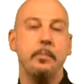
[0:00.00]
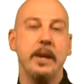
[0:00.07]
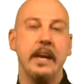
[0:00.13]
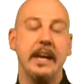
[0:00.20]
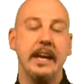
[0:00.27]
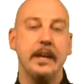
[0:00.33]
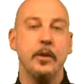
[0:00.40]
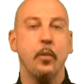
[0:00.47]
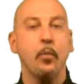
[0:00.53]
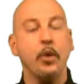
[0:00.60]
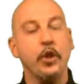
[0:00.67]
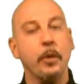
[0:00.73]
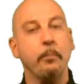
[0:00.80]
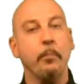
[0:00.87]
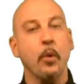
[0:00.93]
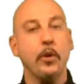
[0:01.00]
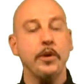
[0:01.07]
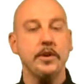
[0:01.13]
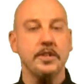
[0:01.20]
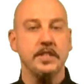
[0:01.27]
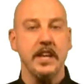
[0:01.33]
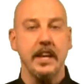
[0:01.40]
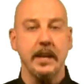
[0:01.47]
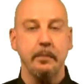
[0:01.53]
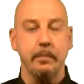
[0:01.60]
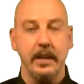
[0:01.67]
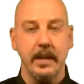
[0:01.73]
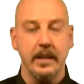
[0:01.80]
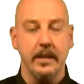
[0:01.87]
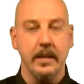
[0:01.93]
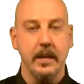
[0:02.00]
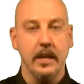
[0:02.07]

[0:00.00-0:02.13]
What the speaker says: pad with a mortar setting bed,